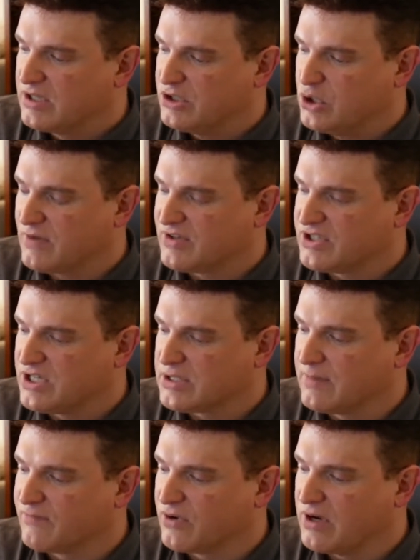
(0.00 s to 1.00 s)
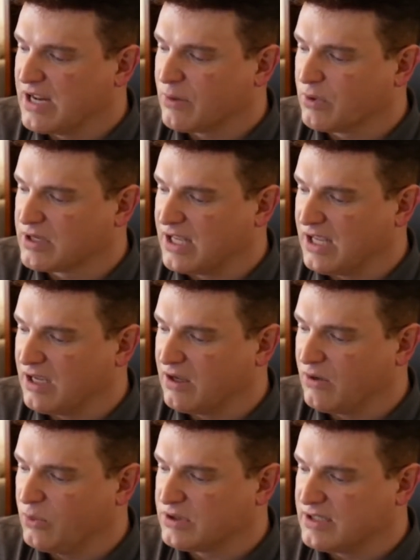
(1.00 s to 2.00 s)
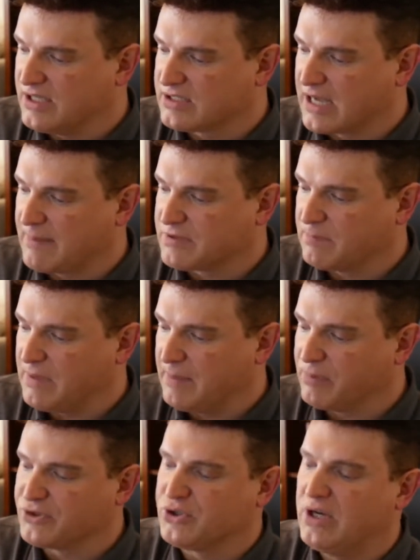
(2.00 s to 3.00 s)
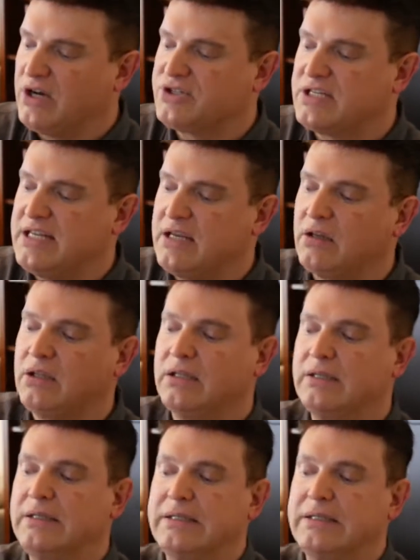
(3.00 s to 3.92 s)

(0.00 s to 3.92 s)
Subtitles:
Do you have a system for networking with these types of people? So here's the deal.